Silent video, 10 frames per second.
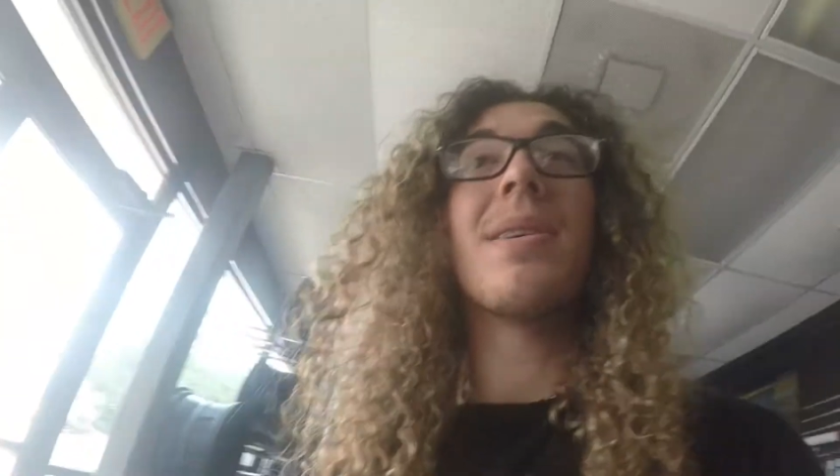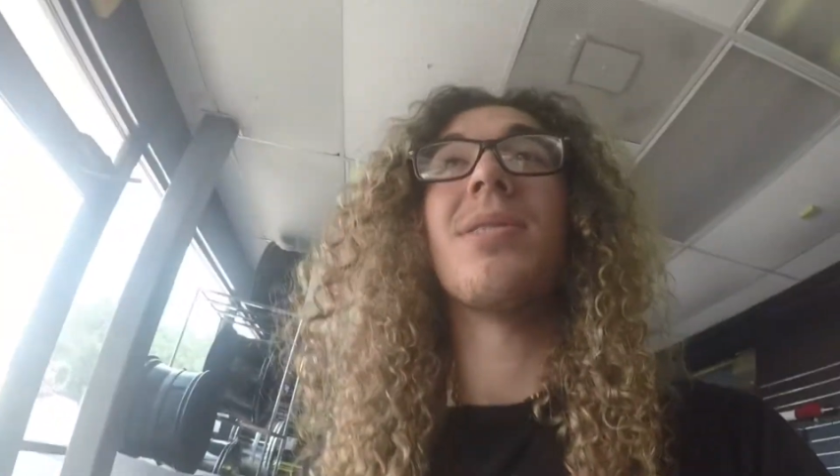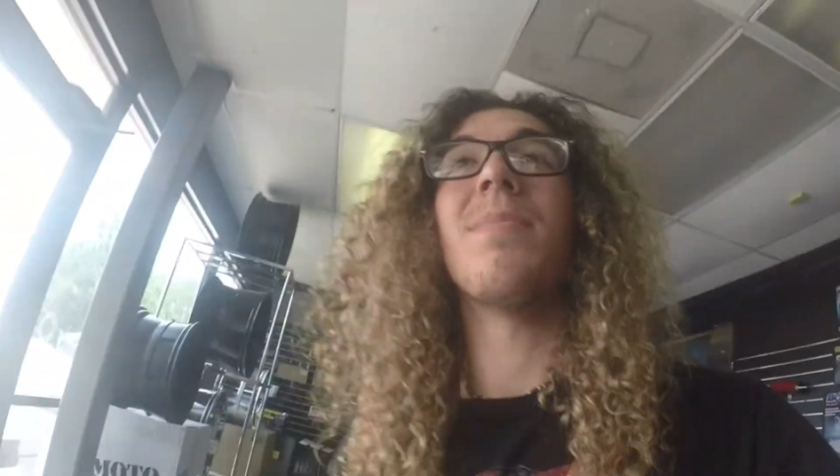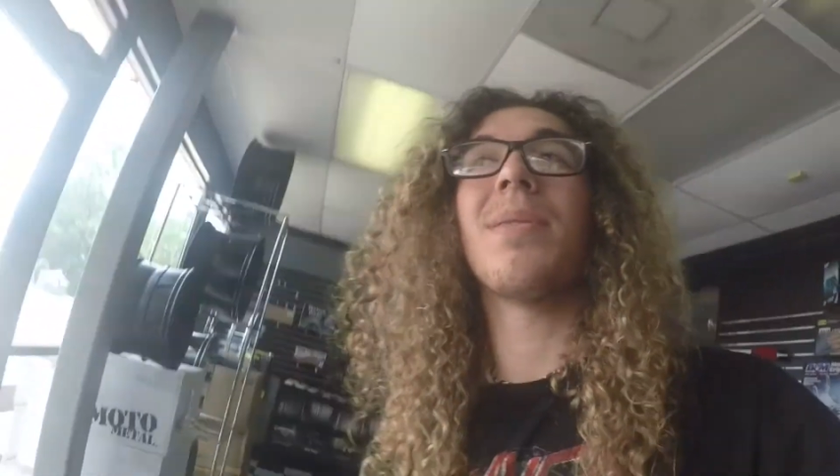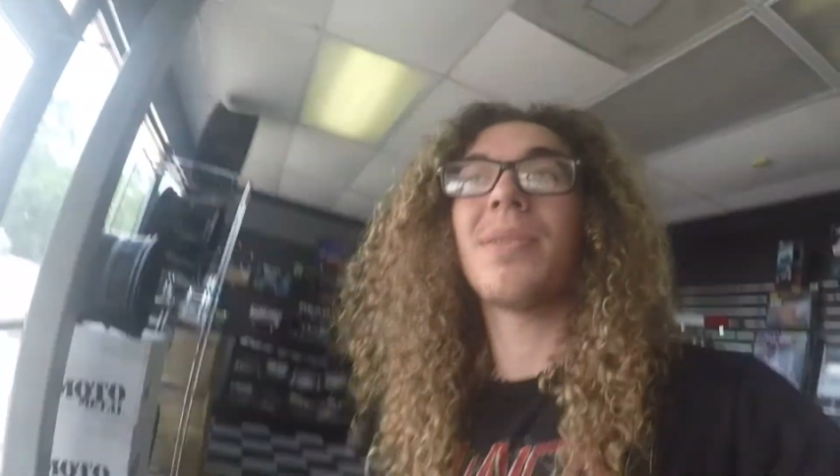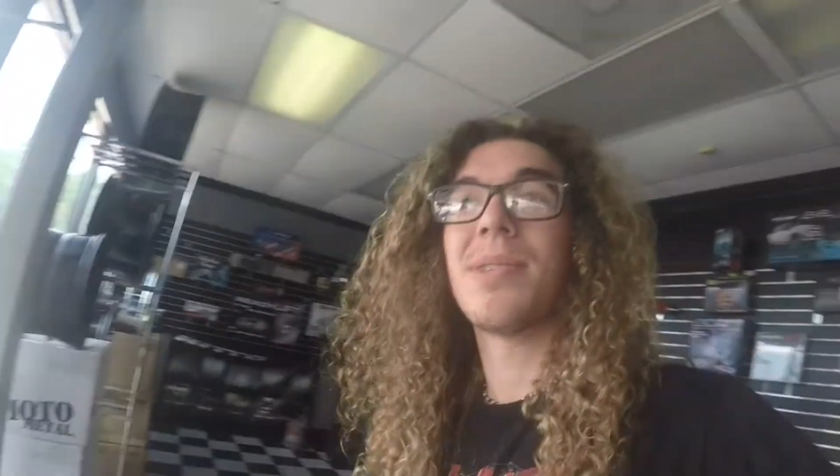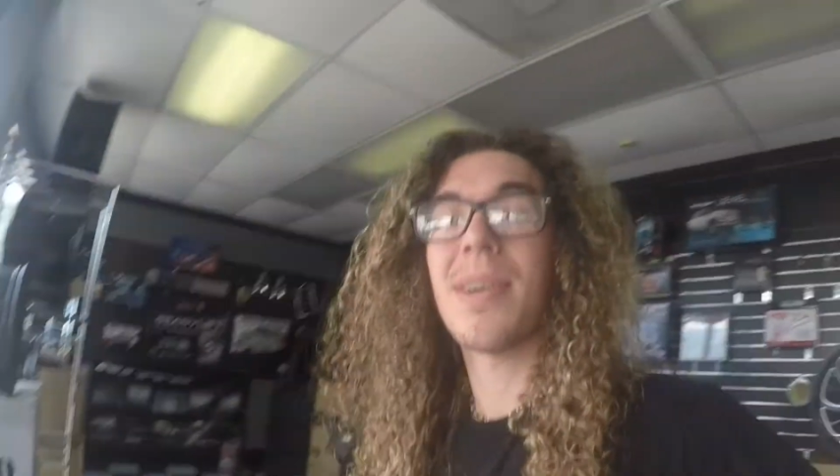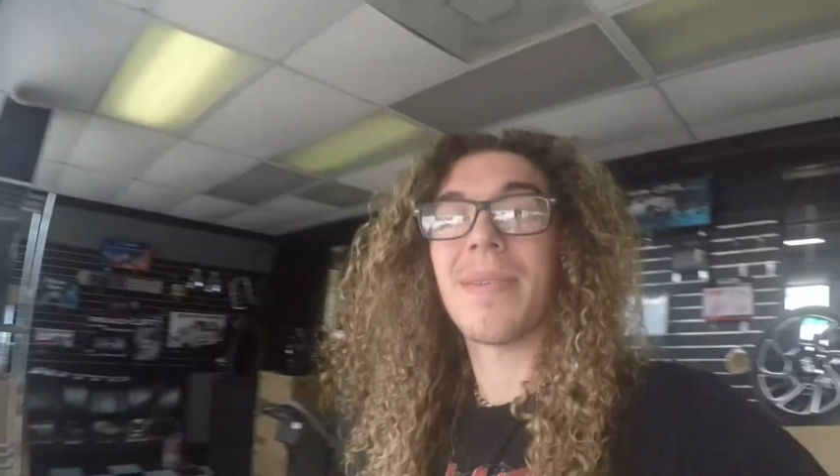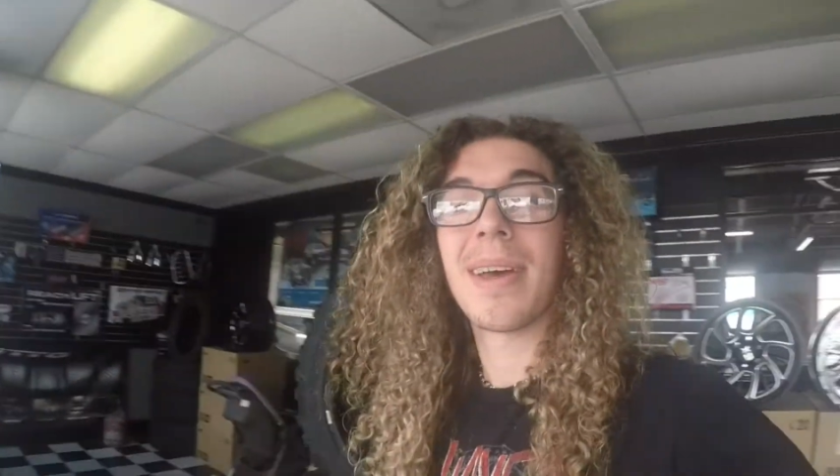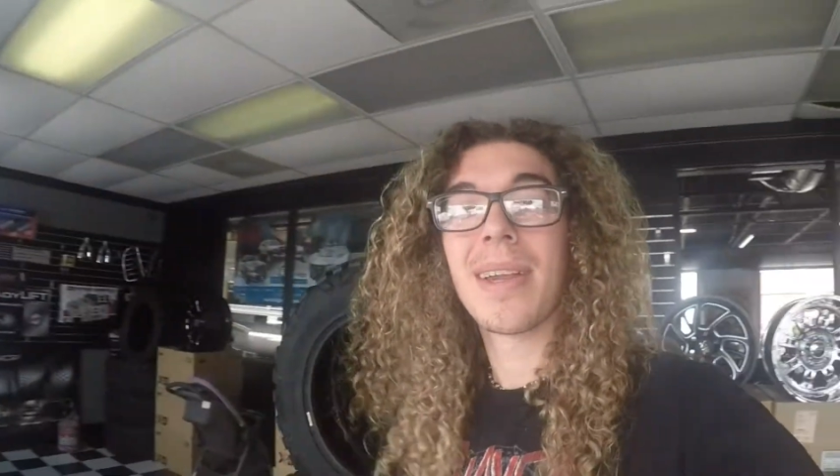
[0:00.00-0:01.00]
it should be
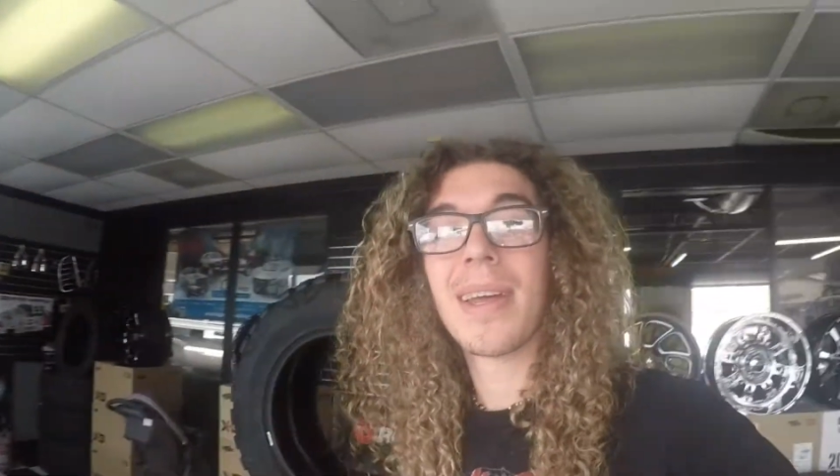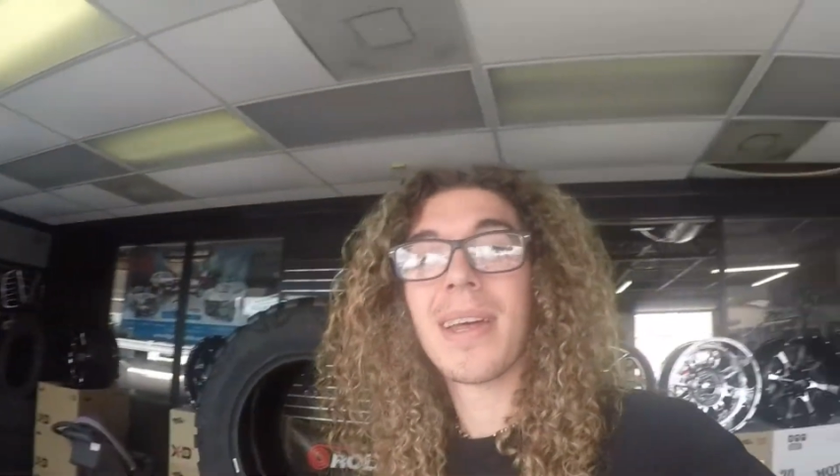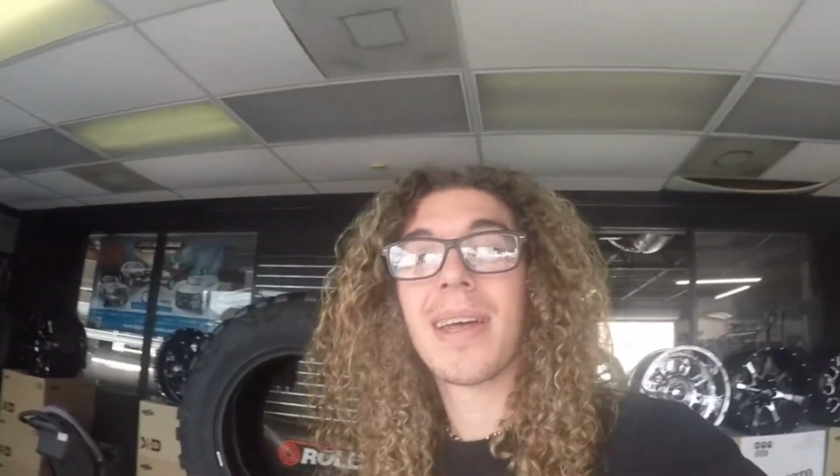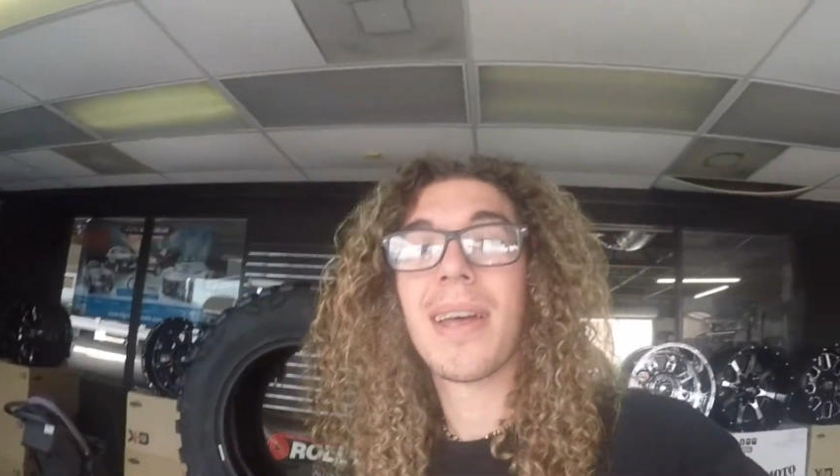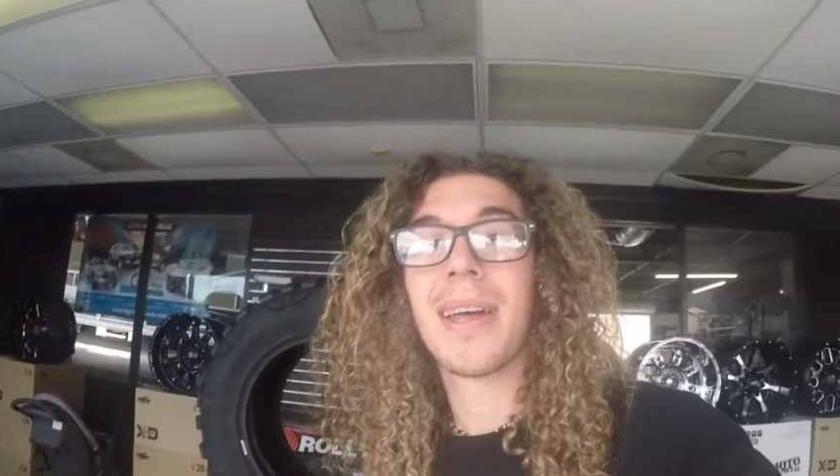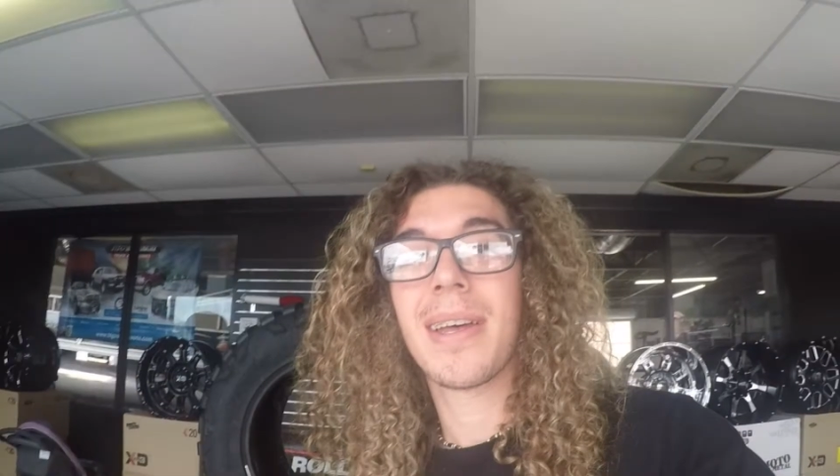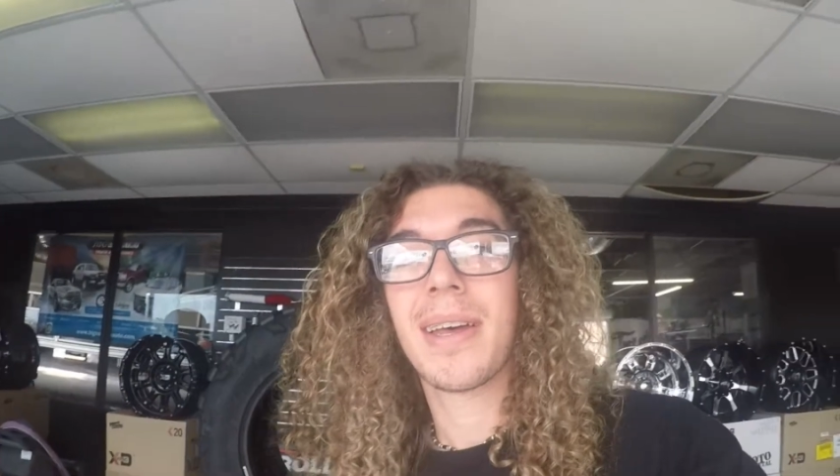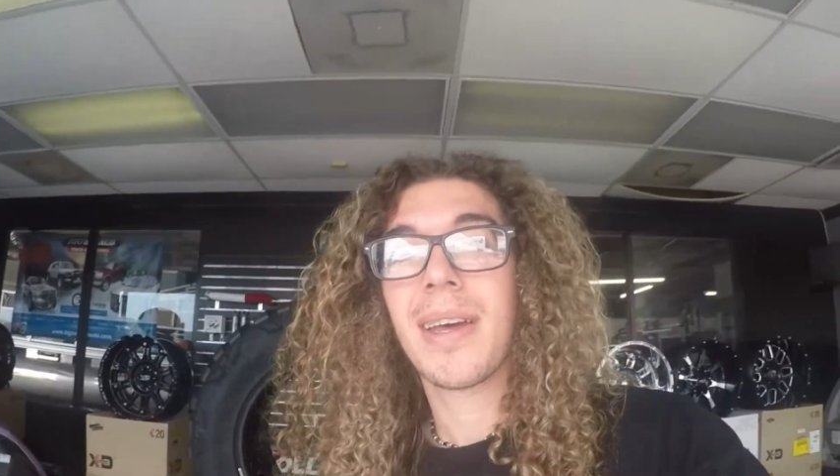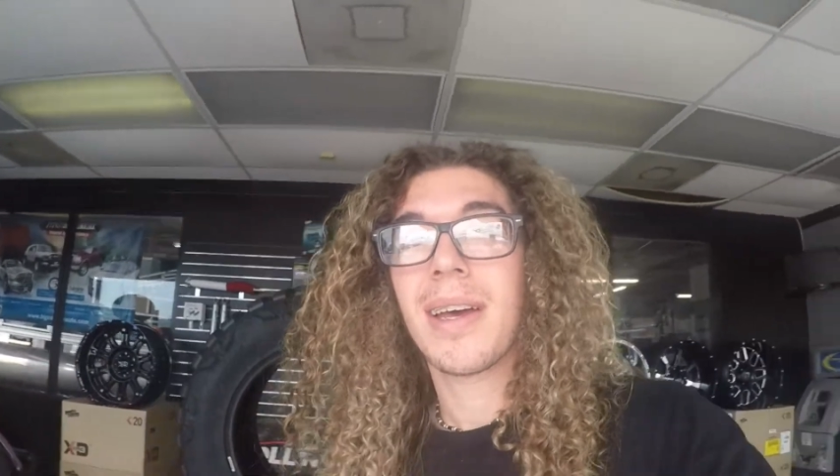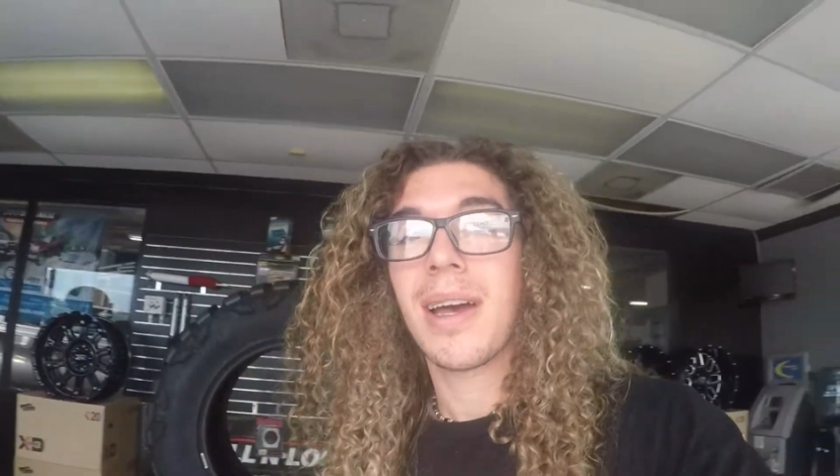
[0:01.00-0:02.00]
legit, man.
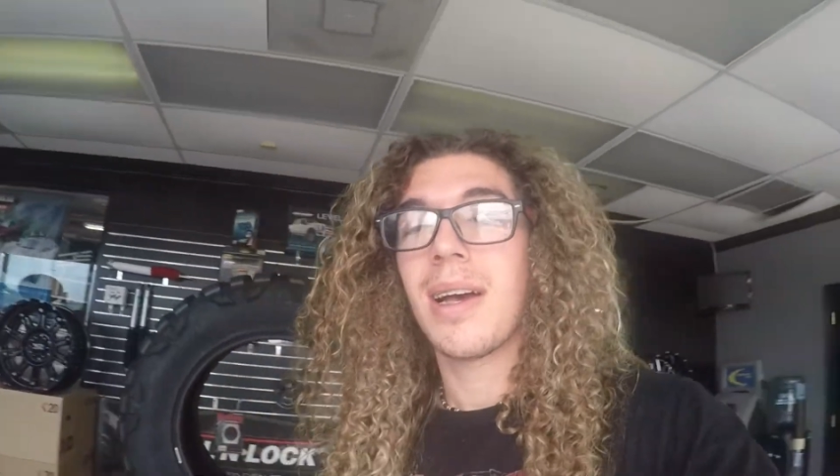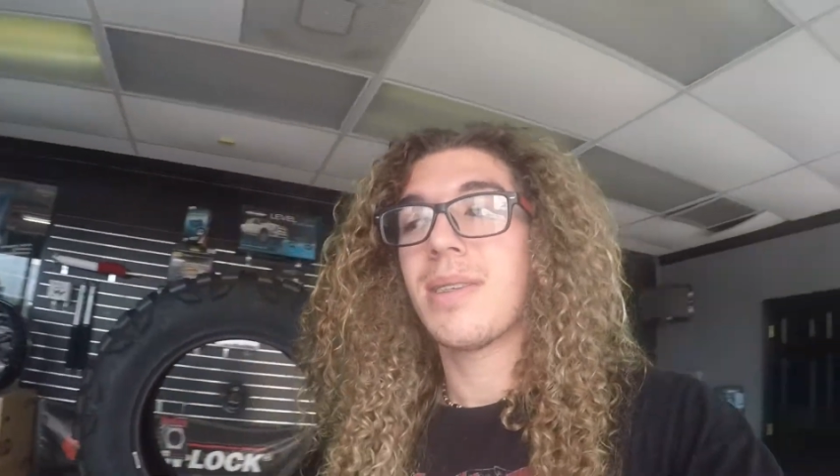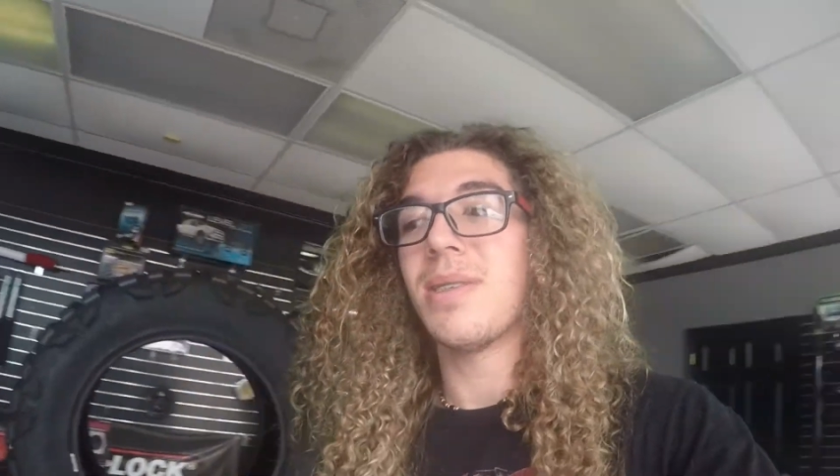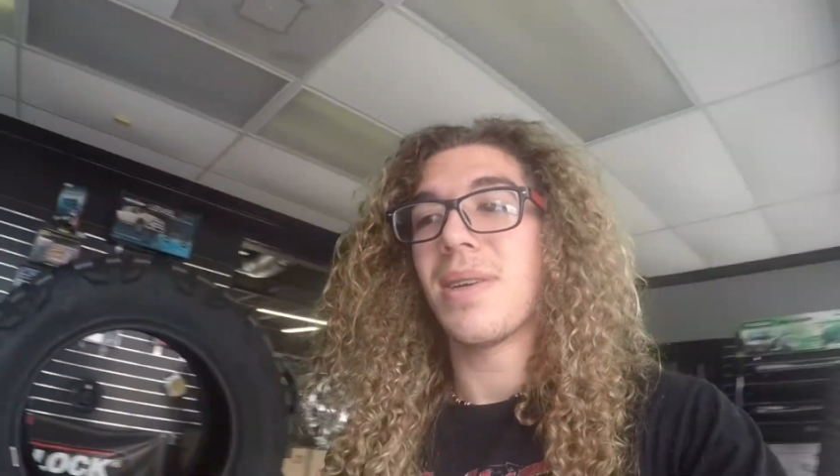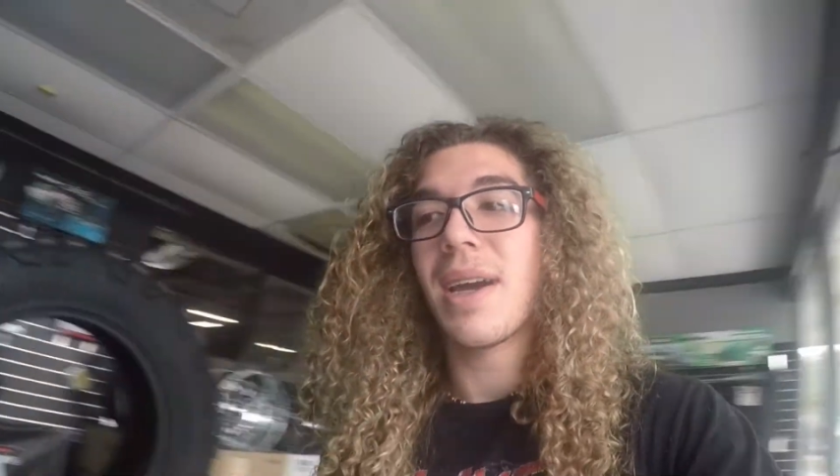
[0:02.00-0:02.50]
See